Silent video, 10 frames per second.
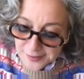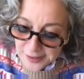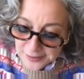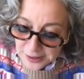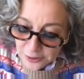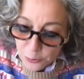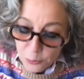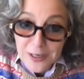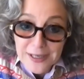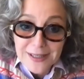that in a
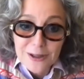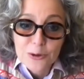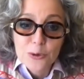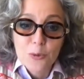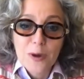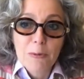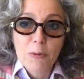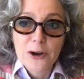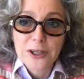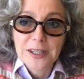way you were
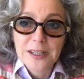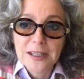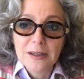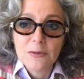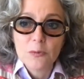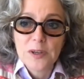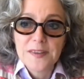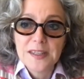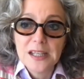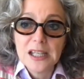working
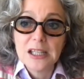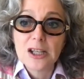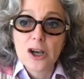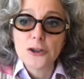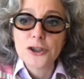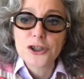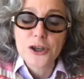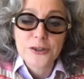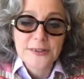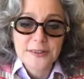with the
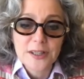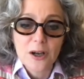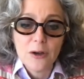unconscious